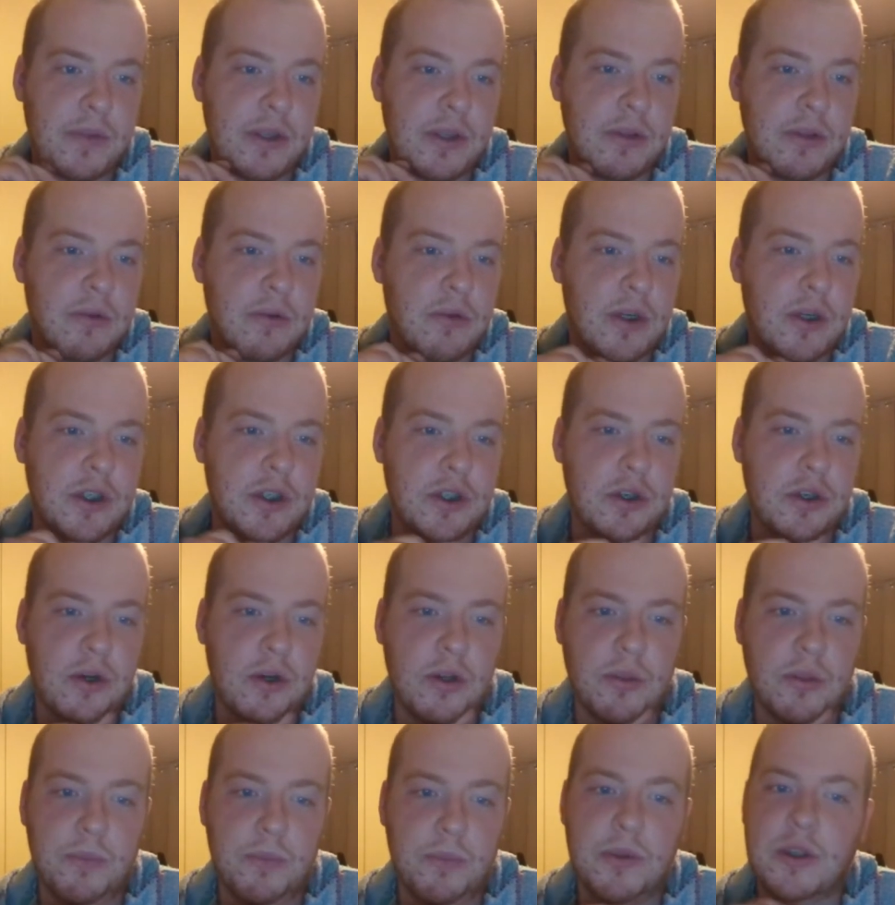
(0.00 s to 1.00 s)
In the rich
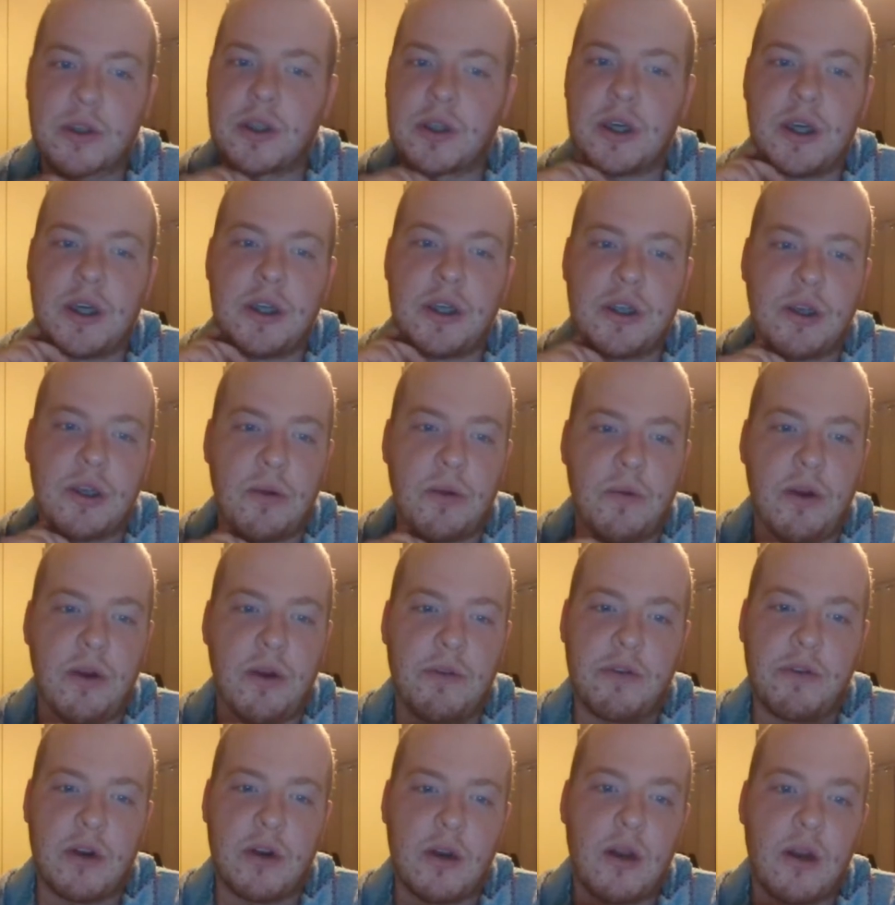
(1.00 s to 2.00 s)
earth besides the
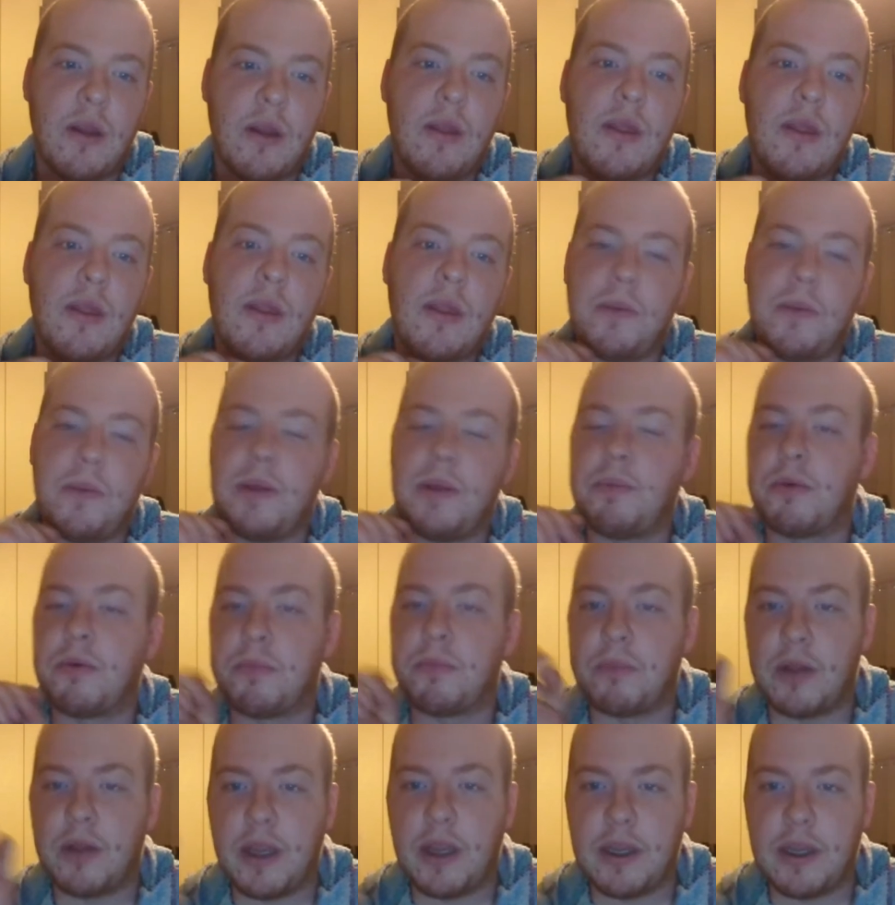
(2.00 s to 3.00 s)
river, the
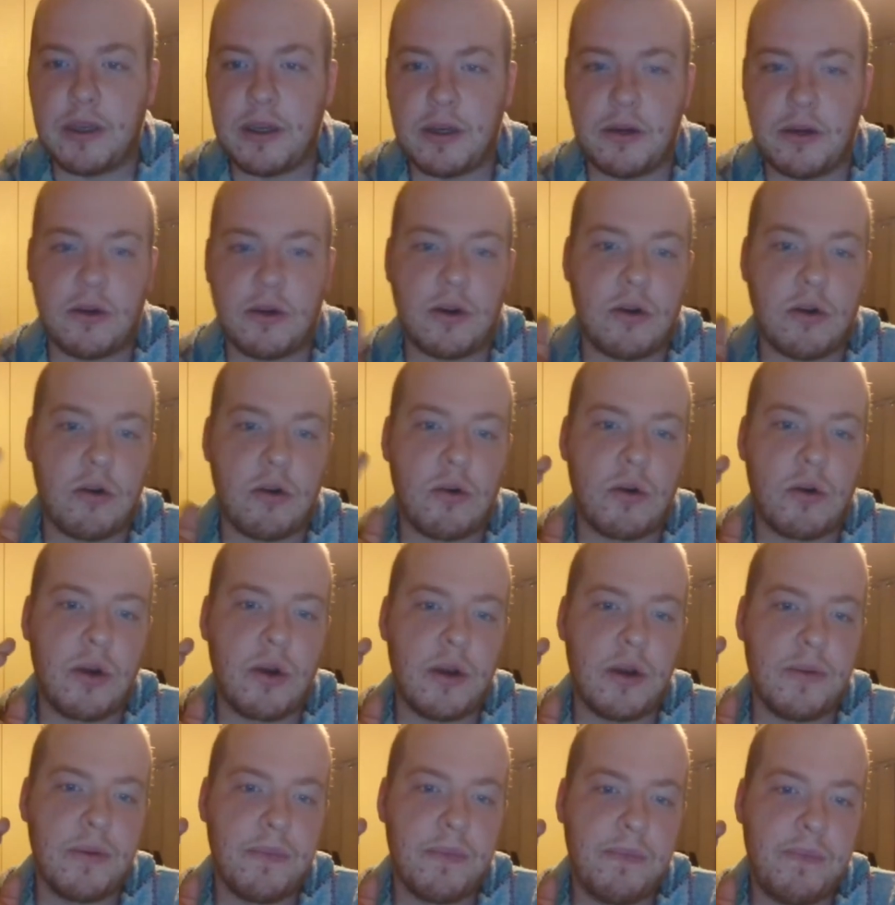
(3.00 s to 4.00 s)
people planted her
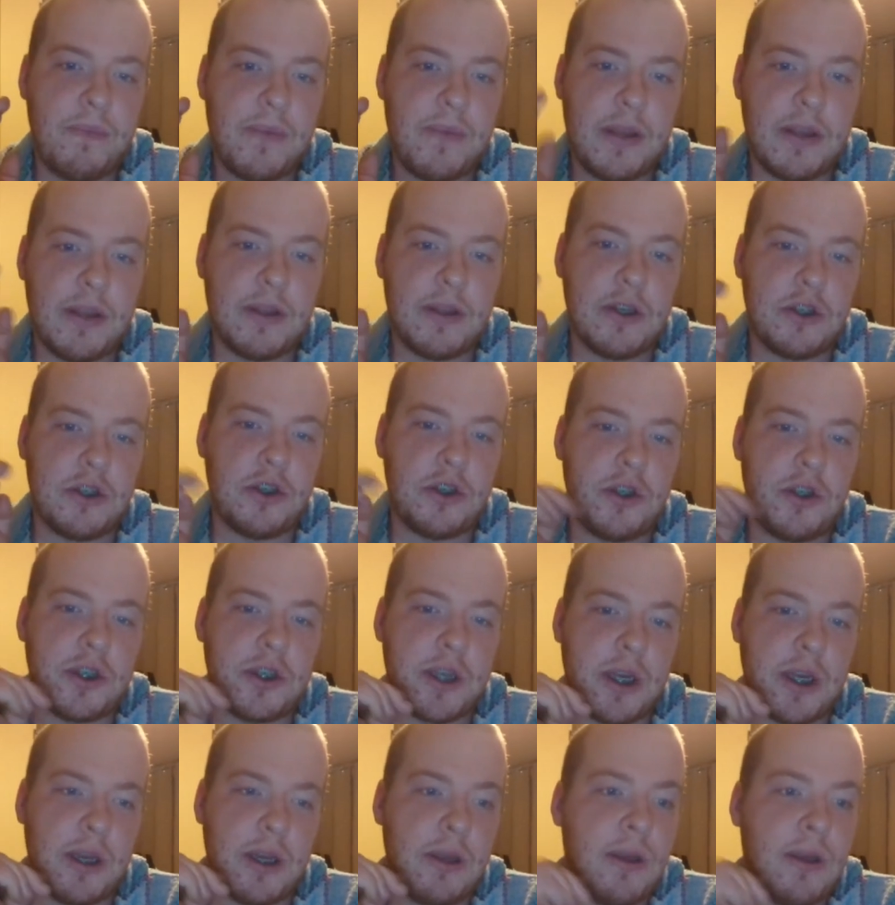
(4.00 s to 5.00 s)
corn. And then she
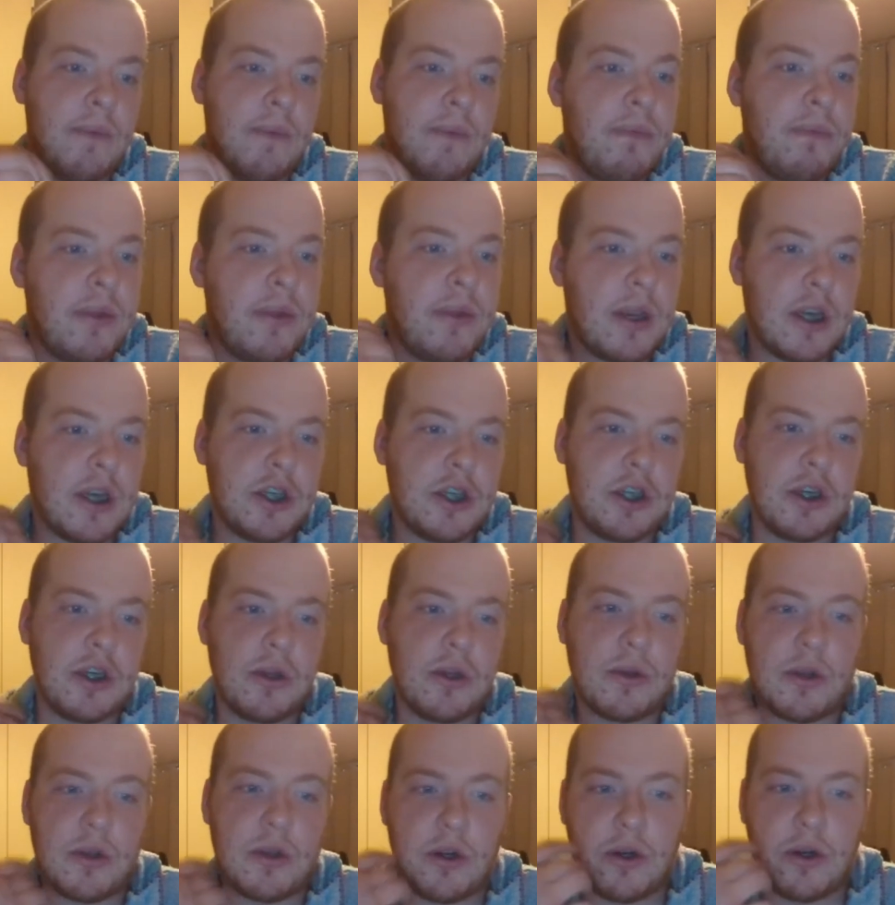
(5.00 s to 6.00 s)
said, I
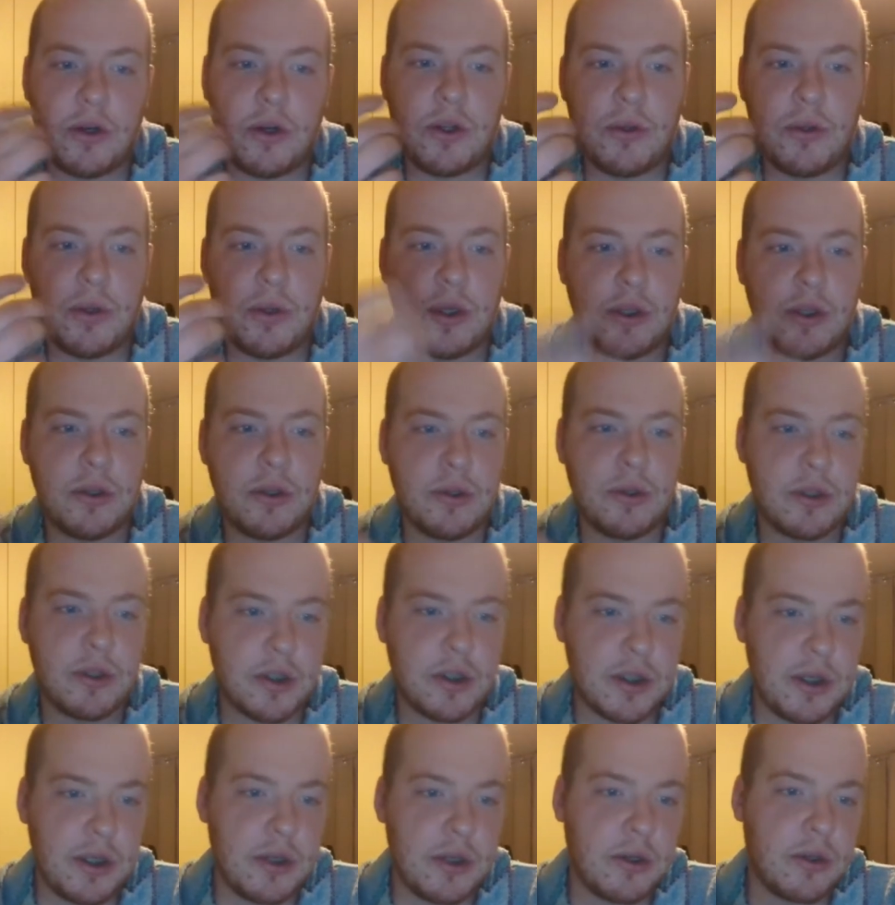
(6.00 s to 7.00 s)
shall turn you into a
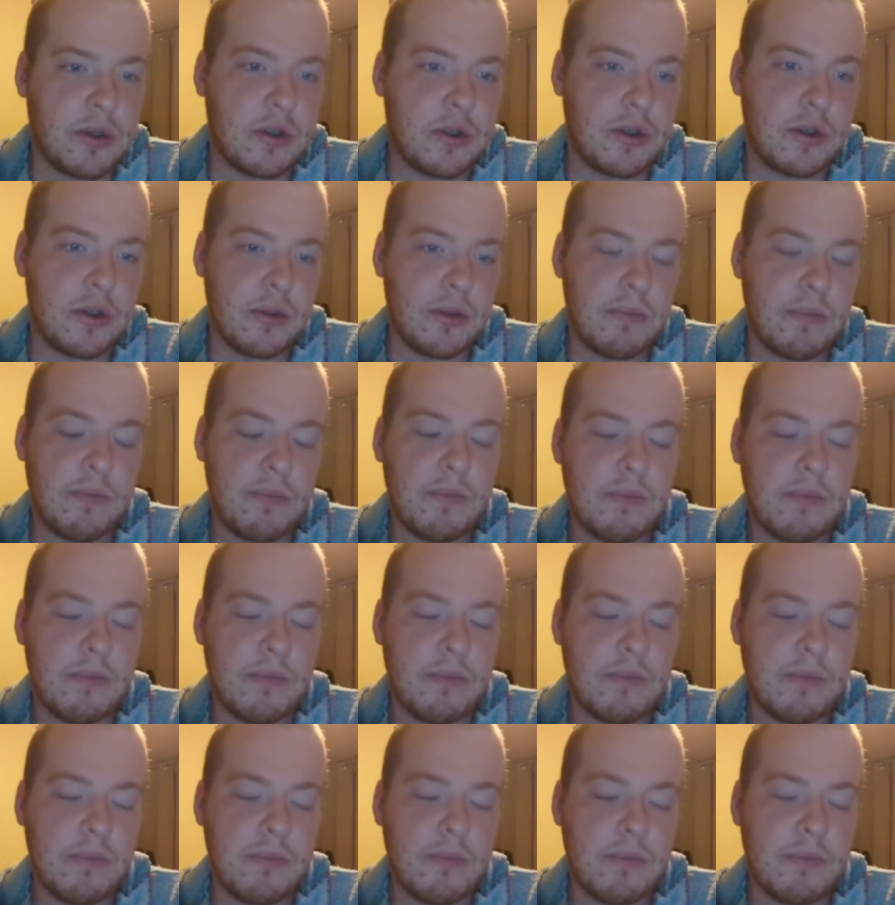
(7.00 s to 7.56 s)
cedar tree.